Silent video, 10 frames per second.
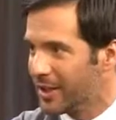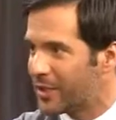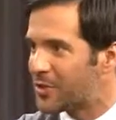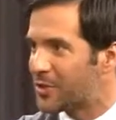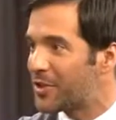
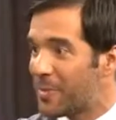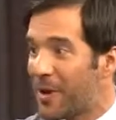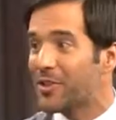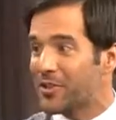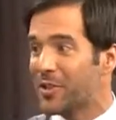Because
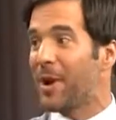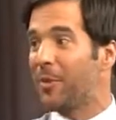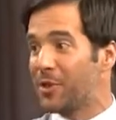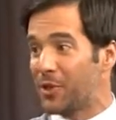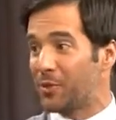marriage isn't
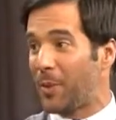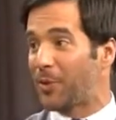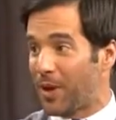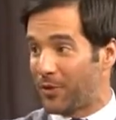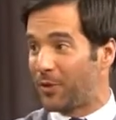about when you're swept
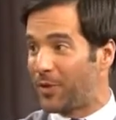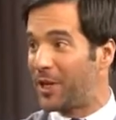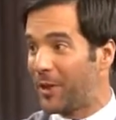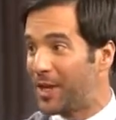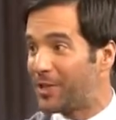off your
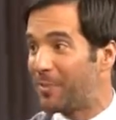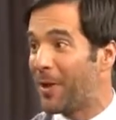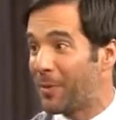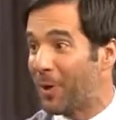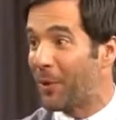feet, right? It's
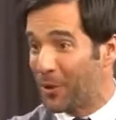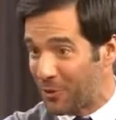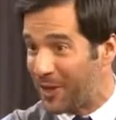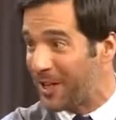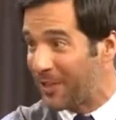about the part where your
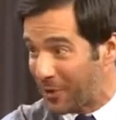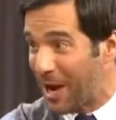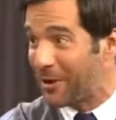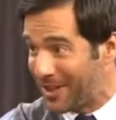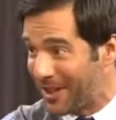feet hit the
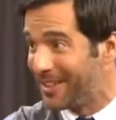ground again.